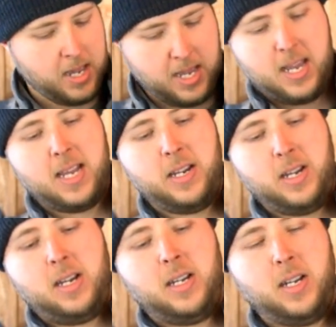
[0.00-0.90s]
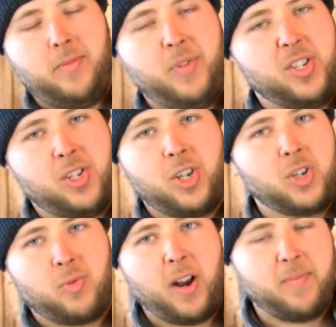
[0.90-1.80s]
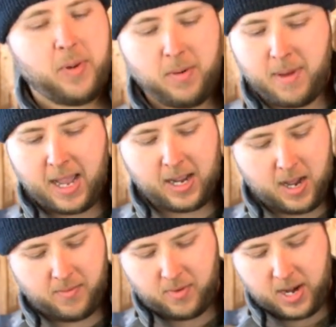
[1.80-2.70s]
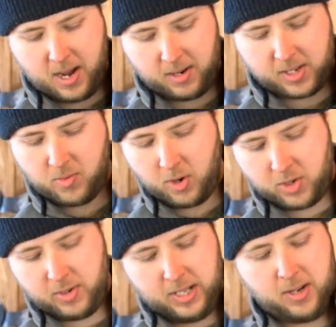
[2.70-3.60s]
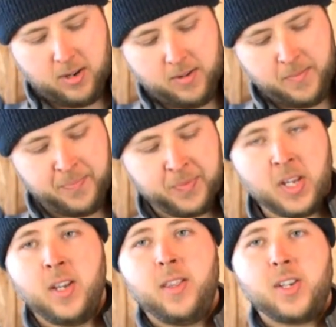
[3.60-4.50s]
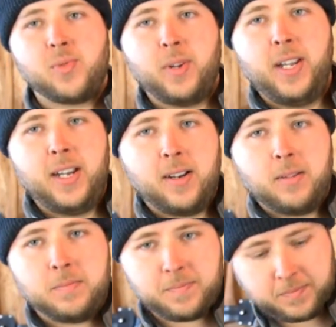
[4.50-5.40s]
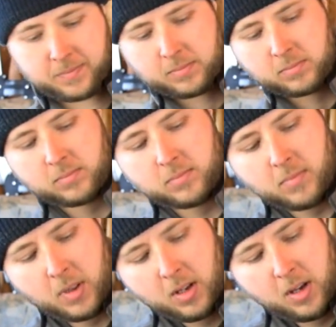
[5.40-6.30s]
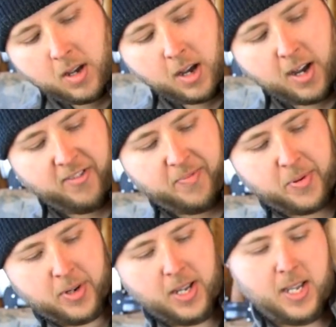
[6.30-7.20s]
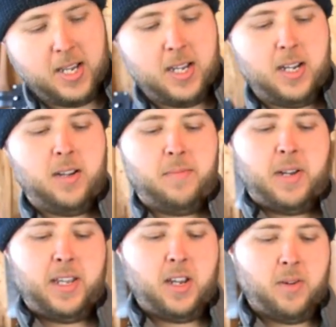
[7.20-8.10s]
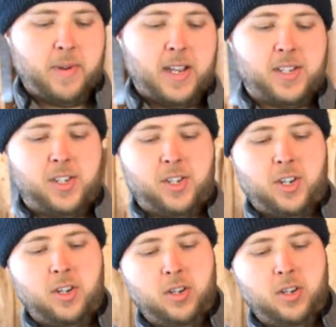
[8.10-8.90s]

and this is just where I put them back on for now because it works really good. This one here, I've put in my GEARBEST